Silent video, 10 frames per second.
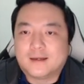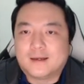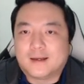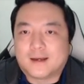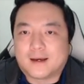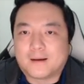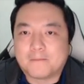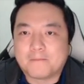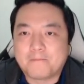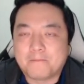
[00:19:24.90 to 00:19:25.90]

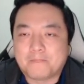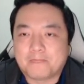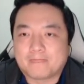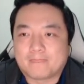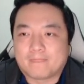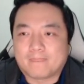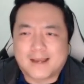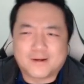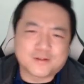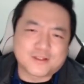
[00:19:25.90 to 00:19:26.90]
and
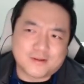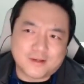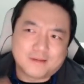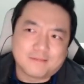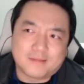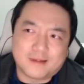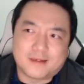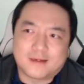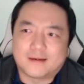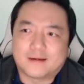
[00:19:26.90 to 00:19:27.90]
also
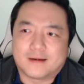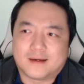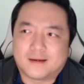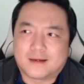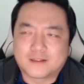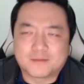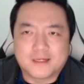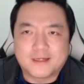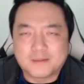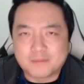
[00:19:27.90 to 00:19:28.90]
I explained
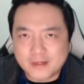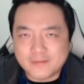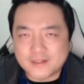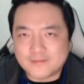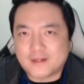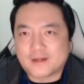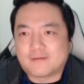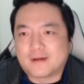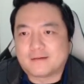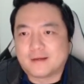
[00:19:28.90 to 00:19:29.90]
in a previous video
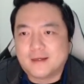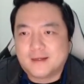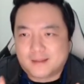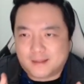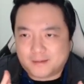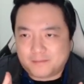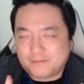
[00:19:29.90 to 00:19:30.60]
around the